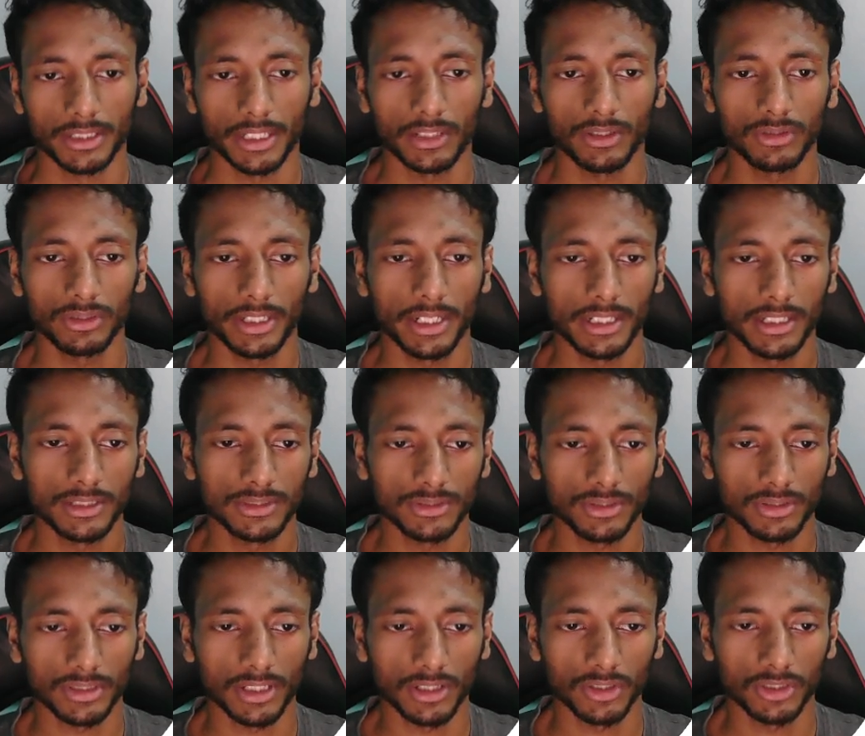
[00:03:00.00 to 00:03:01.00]
10 to n is equal
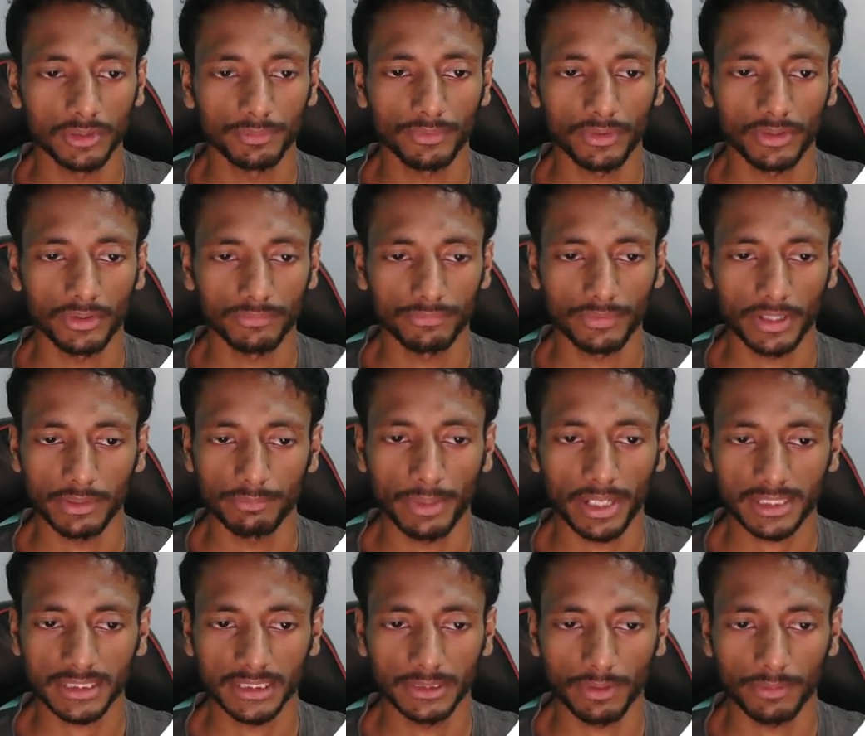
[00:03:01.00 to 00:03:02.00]
to 10 to the power 5
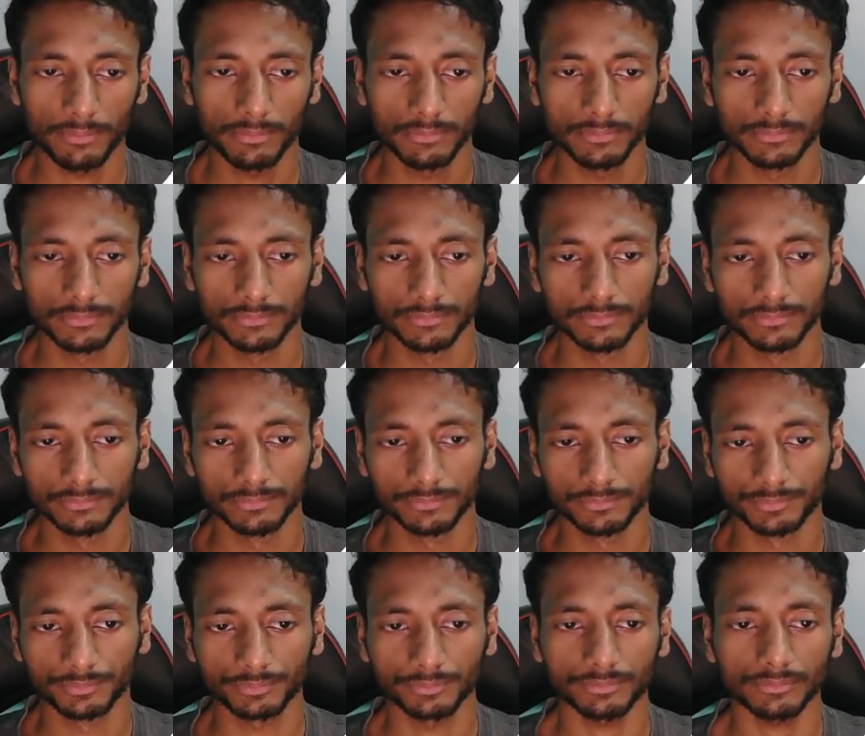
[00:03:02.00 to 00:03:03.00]
maximum,
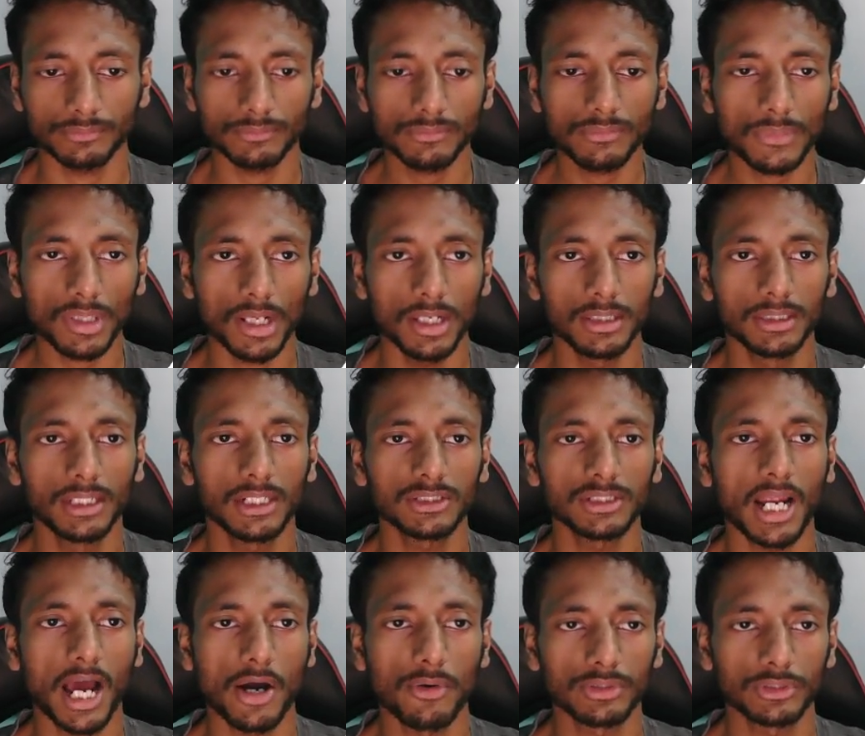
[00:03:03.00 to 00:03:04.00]
then it's
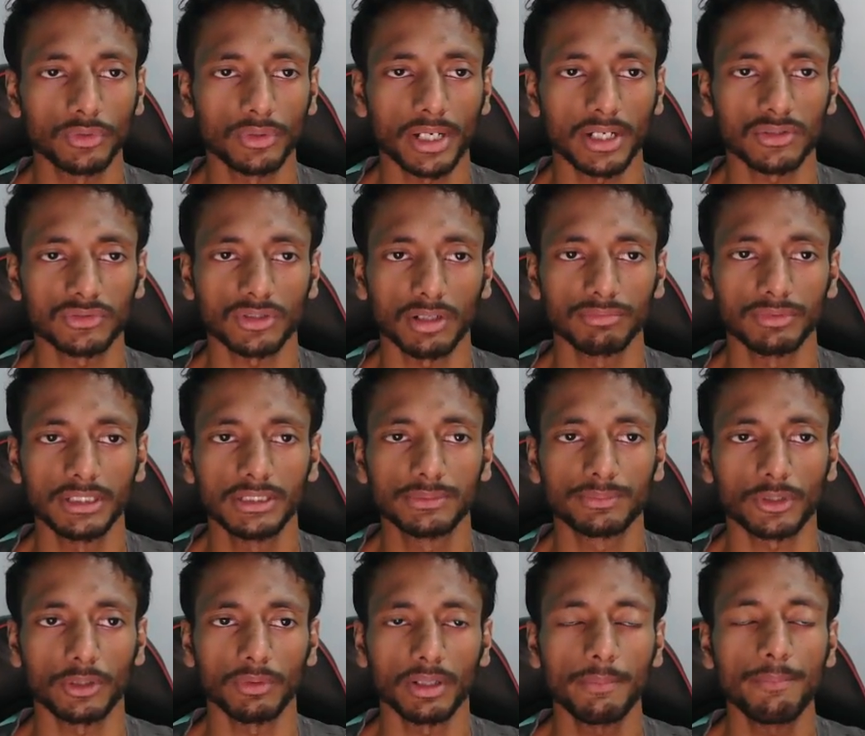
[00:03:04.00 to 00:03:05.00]
how actually we can solve this
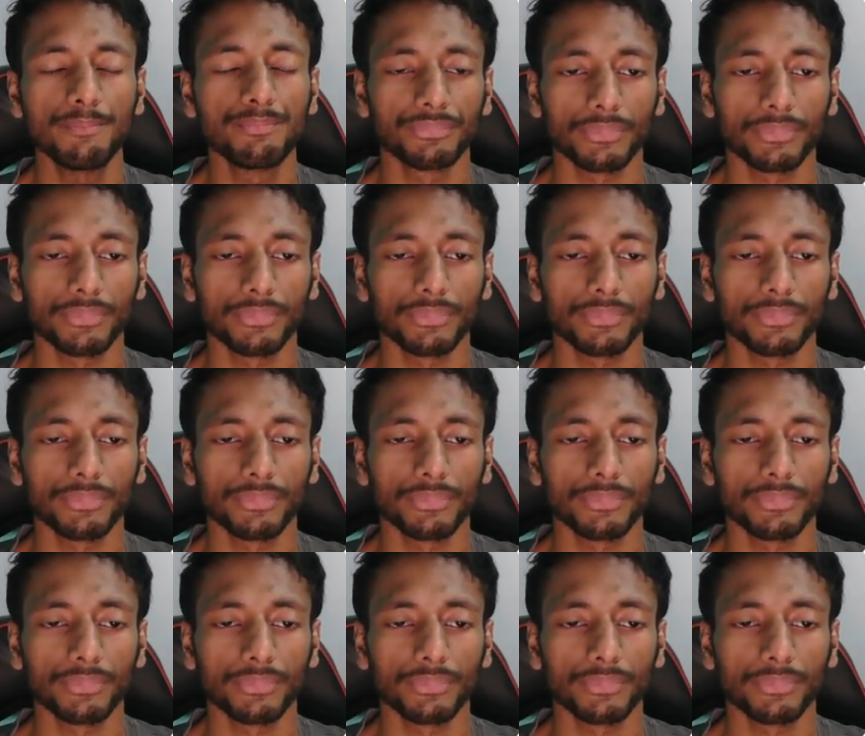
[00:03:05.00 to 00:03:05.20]
problem.